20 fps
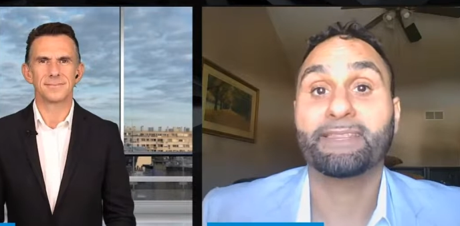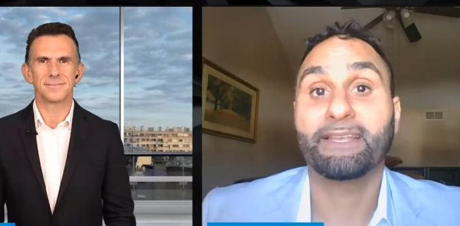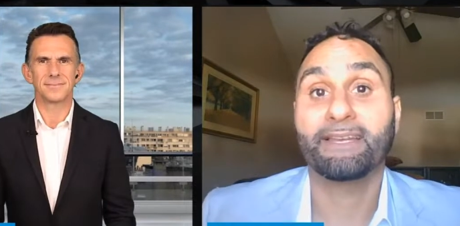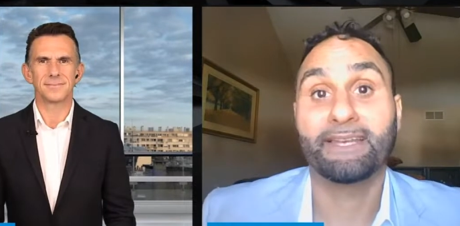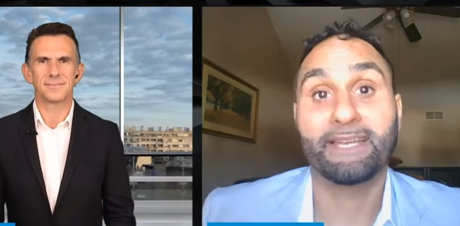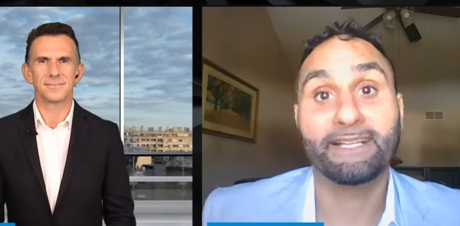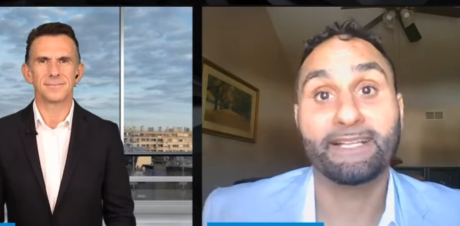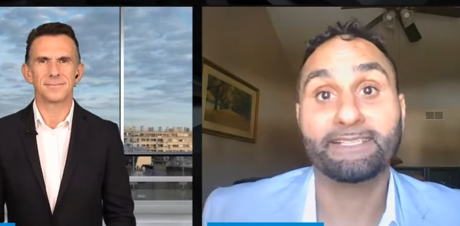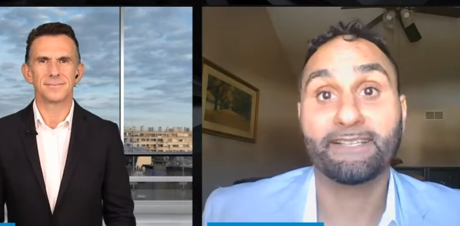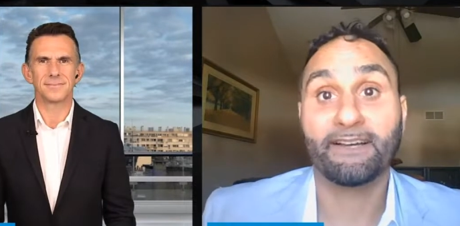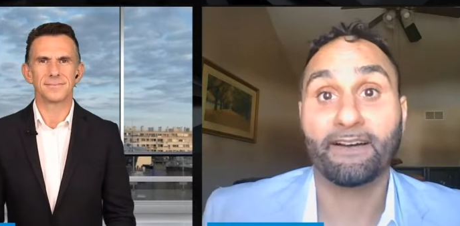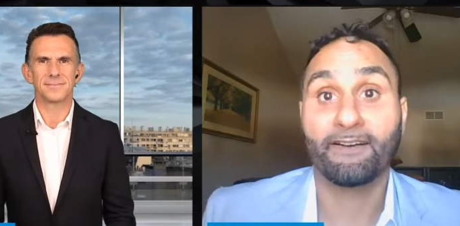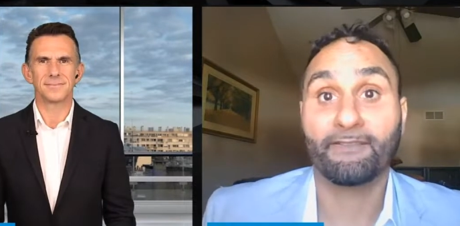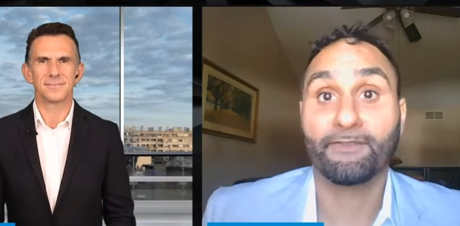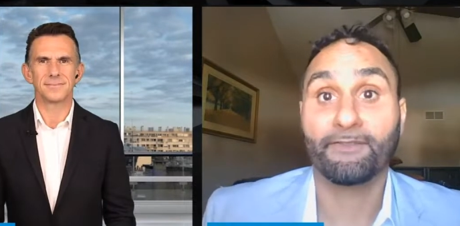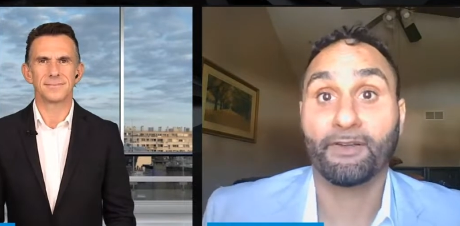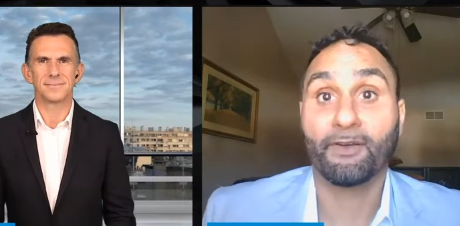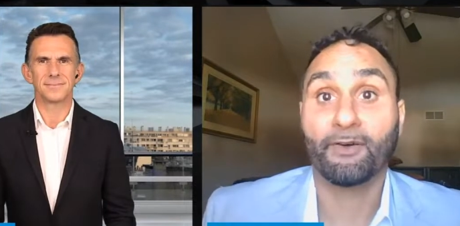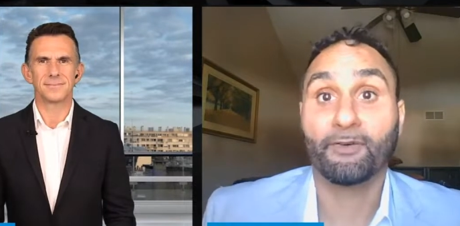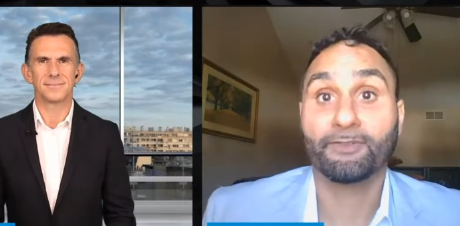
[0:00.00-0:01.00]
Speaker 1: meet the needs
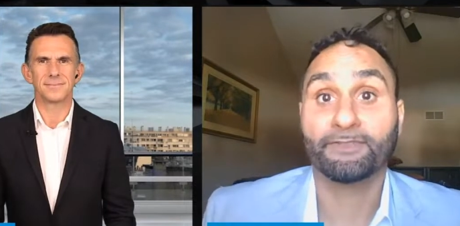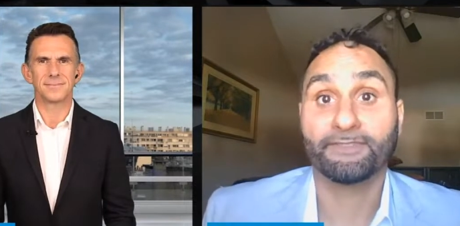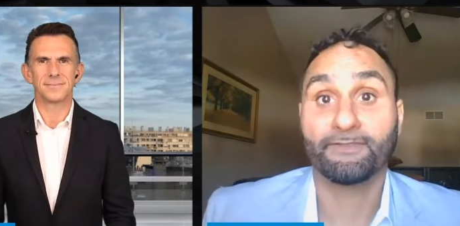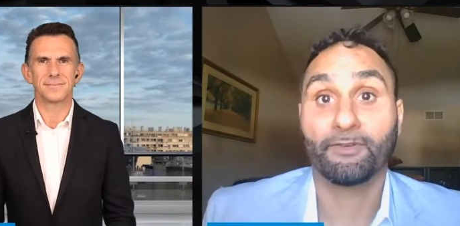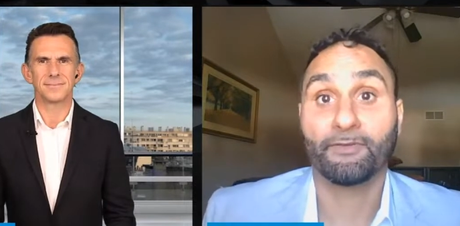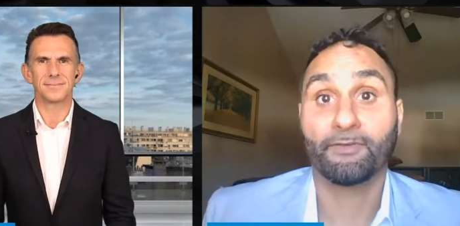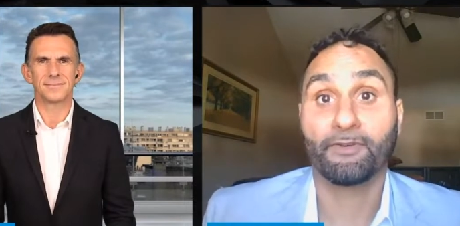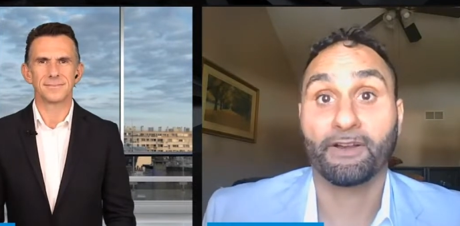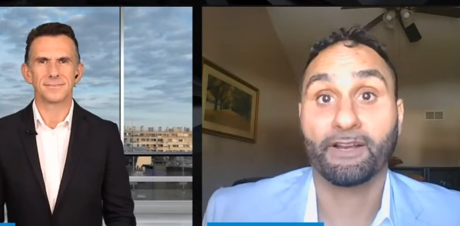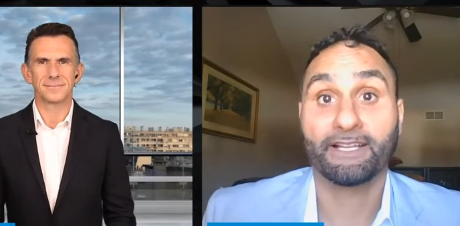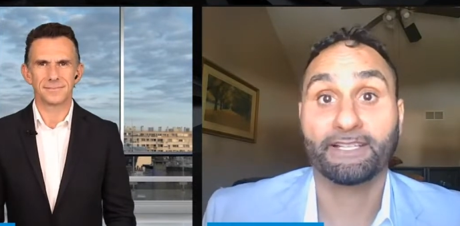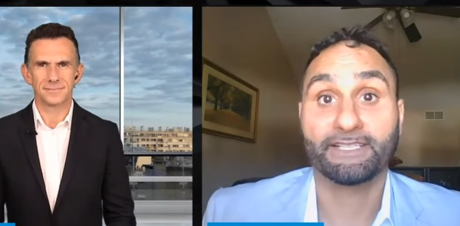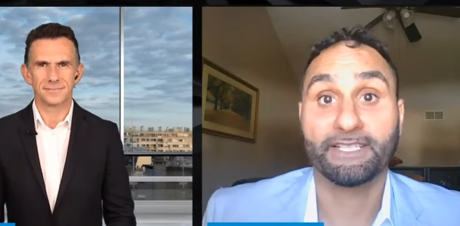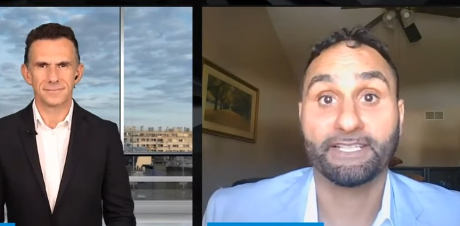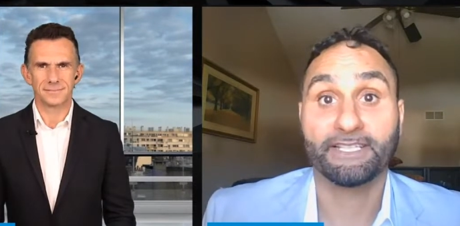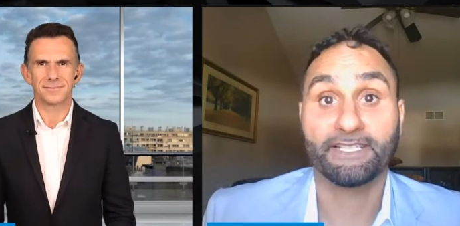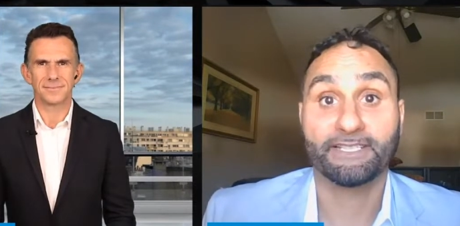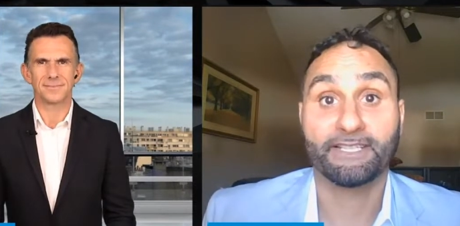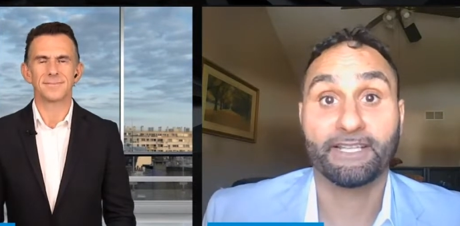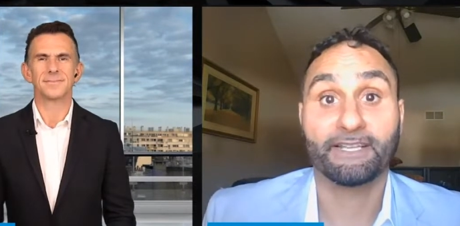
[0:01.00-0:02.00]
of the goals of the
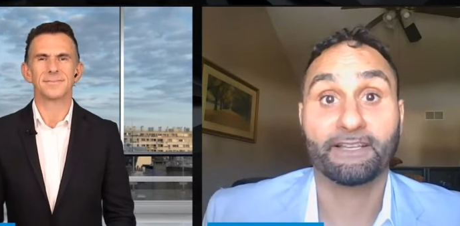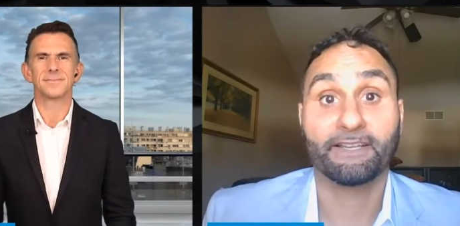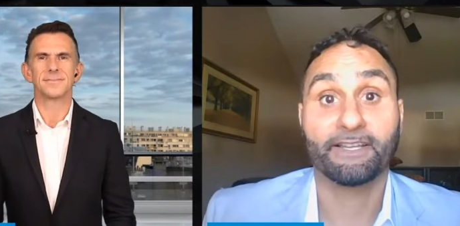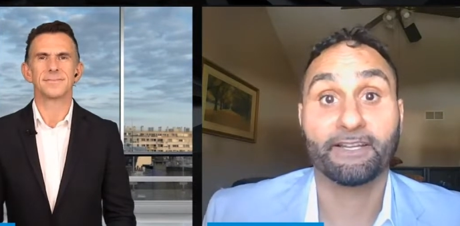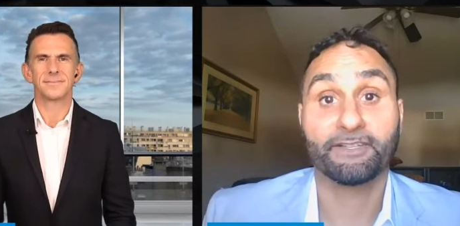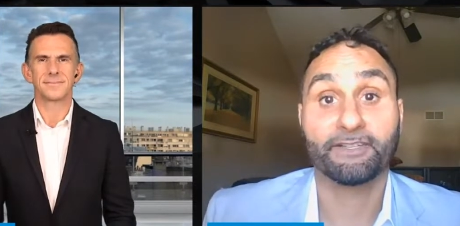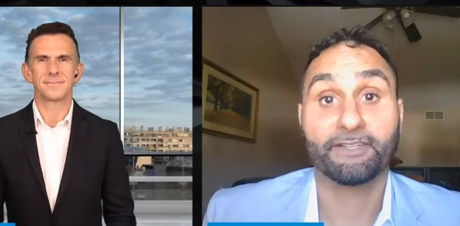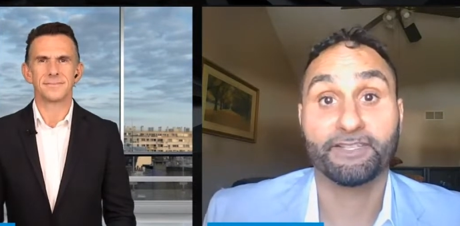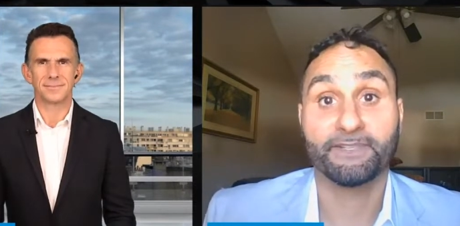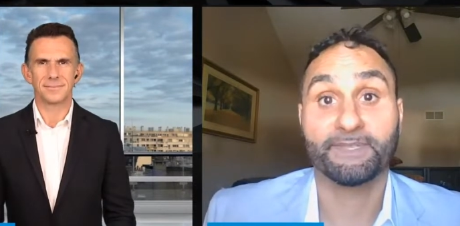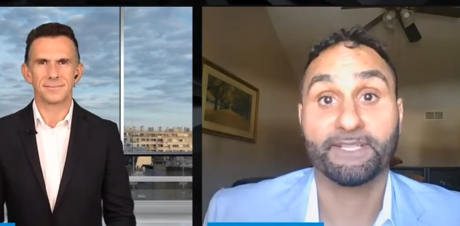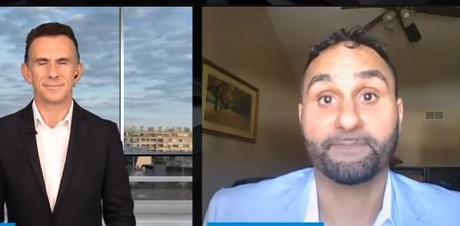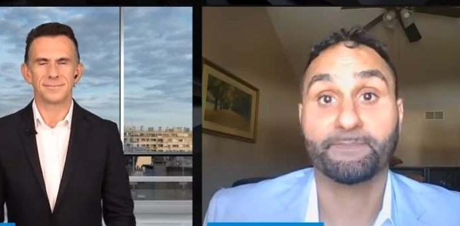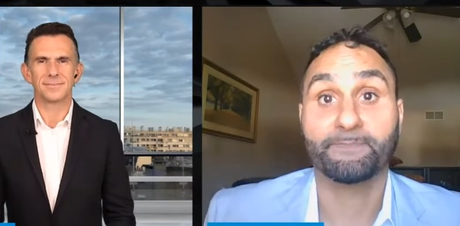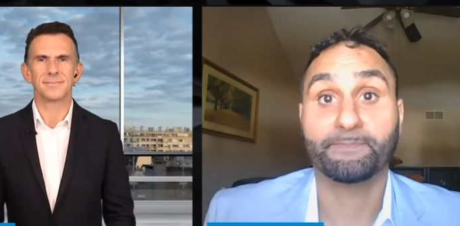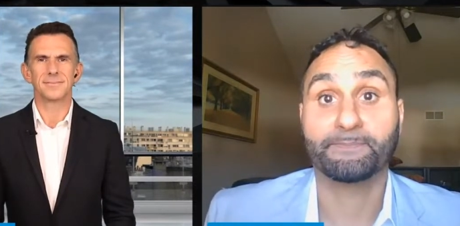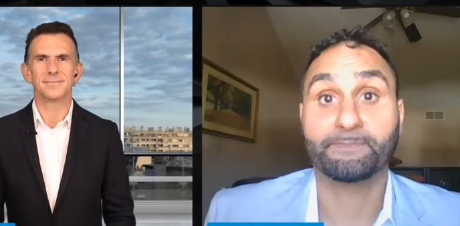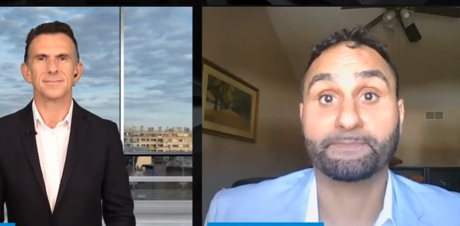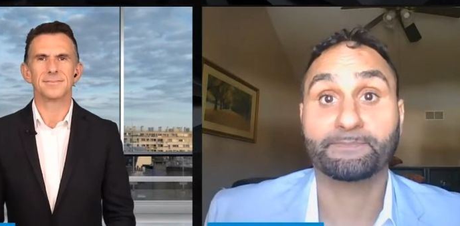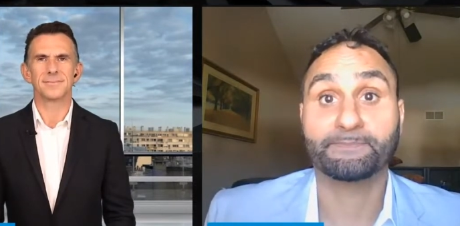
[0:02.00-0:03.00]
organization and the leadership
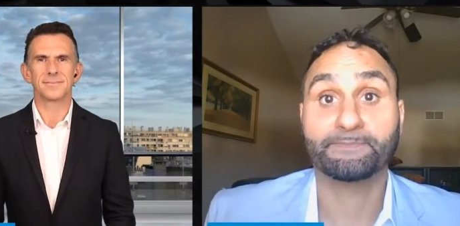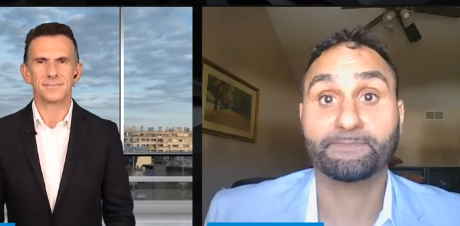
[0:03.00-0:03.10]
team